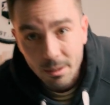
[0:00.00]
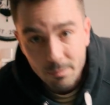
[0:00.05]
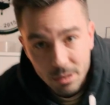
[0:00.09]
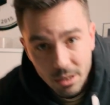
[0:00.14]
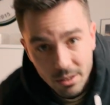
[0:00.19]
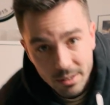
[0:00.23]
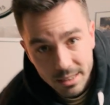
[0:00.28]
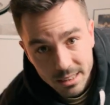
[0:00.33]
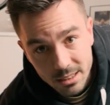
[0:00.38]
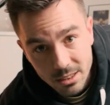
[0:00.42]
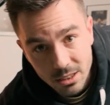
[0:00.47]
am
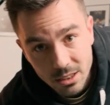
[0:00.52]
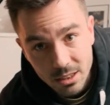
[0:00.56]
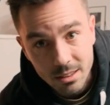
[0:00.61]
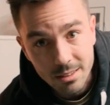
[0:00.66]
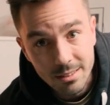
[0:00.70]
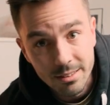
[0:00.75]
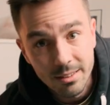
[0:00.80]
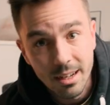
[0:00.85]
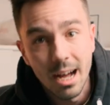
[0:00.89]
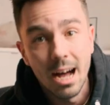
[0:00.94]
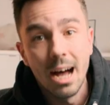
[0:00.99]
going
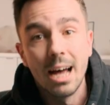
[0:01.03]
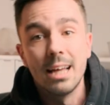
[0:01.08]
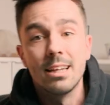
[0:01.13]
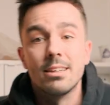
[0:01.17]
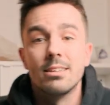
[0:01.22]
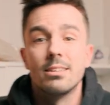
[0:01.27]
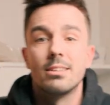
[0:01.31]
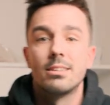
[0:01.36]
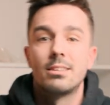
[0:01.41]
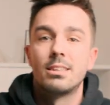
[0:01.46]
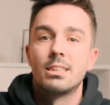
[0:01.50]
to
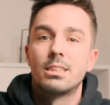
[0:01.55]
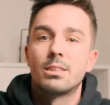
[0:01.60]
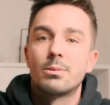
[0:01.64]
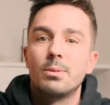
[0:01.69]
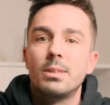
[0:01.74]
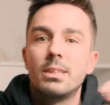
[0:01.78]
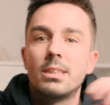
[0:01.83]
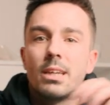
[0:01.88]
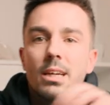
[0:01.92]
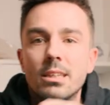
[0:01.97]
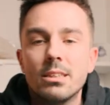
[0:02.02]
Ireland this
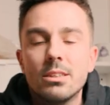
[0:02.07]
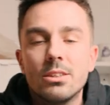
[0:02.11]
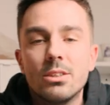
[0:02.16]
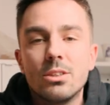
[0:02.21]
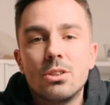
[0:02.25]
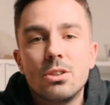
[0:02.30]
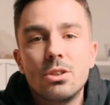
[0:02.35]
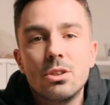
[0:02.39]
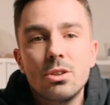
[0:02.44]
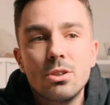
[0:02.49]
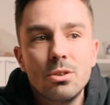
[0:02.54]
weekend
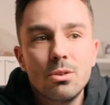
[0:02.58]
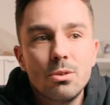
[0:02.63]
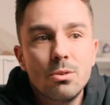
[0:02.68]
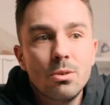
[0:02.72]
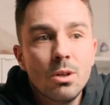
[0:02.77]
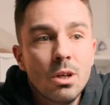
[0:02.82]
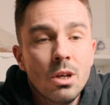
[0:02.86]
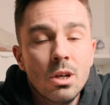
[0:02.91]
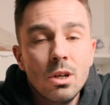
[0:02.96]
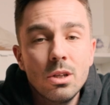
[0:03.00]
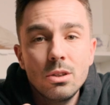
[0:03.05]
to
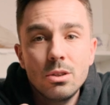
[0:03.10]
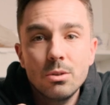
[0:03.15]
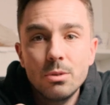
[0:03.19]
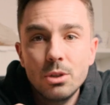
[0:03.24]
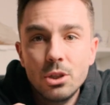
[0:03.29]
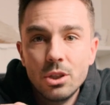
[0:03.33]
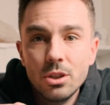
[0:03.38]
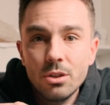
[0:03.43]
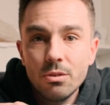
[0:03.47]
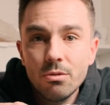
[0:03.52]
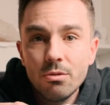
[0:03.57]
do a
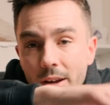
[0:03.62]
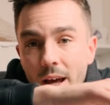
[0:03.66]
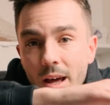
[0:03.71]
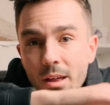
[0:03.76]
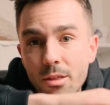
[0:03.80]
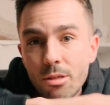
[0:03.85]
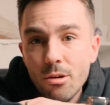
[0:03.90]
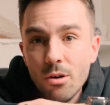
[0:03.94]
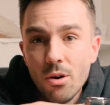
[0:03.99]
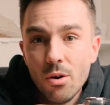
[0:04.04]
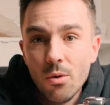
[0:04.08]
shoot. I
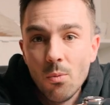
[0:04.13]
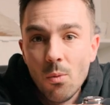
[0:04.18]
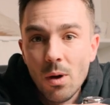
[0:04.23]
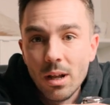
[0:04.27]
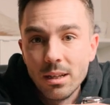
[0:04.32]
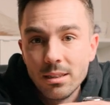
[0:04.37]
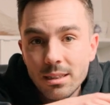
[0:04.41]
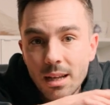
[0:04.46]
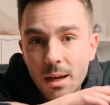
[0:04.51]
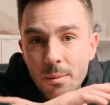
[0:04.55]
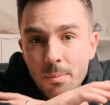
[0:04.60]
thought
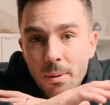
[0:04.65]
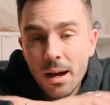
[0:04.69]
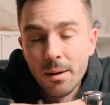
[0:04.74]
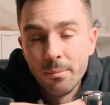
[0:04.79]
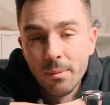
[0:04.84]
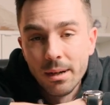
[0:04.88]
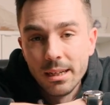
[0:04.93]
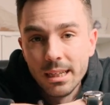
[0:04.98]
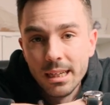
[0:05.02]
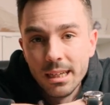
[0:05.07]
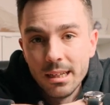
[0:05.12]
whilst I pack
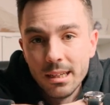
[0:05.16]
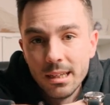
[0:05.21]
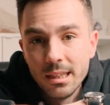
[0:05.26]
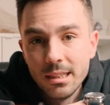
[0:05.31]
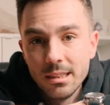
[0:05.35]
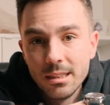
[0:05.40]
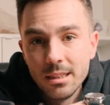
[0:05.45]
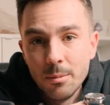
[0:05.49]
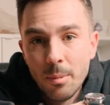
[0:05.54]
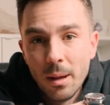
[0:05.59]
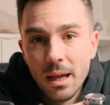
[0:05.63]
my gear
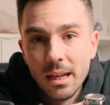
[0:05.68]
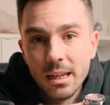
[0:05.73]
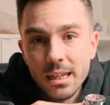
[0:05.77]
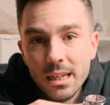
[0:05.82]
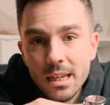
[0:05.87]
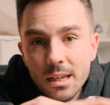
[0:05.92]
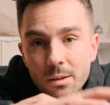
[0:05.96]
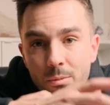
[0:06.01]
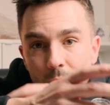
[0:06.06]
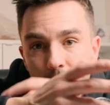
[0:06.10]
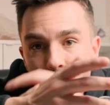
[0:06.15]
into the
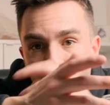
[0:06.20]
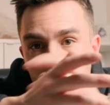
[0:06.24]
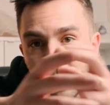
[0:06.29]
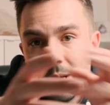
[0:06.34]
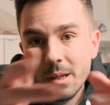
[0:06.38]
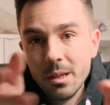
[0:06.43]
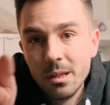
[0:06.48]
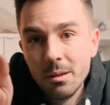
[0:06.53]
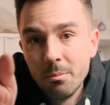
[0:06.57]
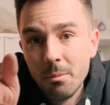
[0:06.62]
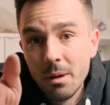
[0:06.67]
Peli, it would
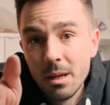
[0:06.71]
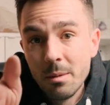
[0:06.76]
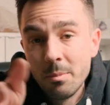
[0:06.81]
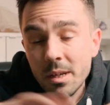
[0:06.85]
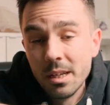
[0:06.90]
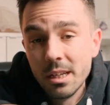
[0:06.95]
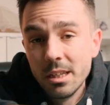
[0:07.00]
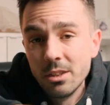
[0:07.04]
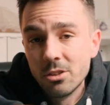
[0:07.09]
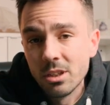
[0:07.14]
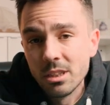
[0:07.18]
be maybe
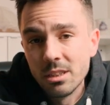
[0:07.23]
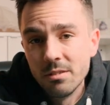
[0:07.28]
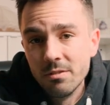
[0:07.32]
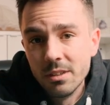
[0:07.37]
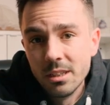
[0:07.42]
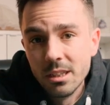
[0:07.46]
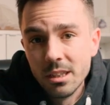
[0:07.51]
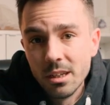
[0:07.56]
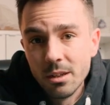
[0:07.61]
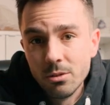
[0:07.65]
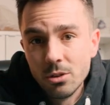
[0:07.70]
an interesting
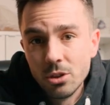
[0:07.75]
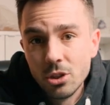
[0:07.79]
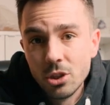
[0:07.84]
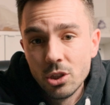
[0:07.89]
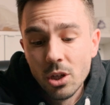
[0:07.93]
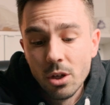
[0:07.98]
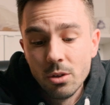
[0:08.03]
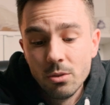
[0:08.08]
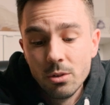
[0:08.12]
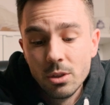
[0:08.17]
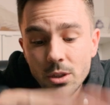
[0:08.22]
video to
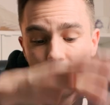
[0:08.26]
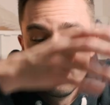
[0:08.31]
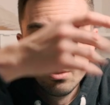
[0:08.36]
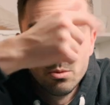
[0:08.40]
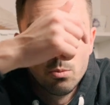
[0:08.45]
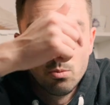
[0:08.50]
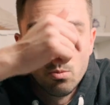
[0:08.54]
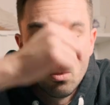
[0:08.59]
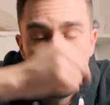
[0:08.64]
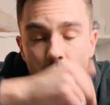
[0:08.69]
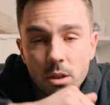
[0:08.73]
show you
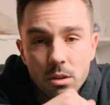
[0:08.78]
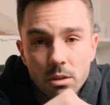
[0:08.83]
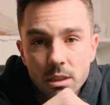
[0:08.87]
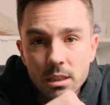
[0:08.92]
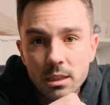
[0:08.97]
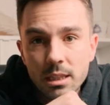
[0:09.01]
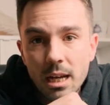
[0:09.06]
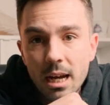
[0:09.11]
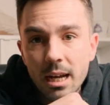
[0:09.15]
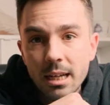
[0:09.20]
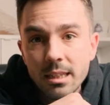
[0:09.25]
what goes
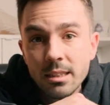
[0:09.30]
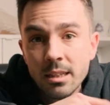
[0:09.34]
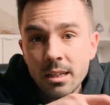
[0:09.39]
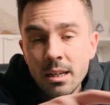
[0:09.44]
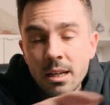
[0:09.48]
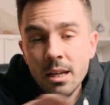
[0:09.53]
inside,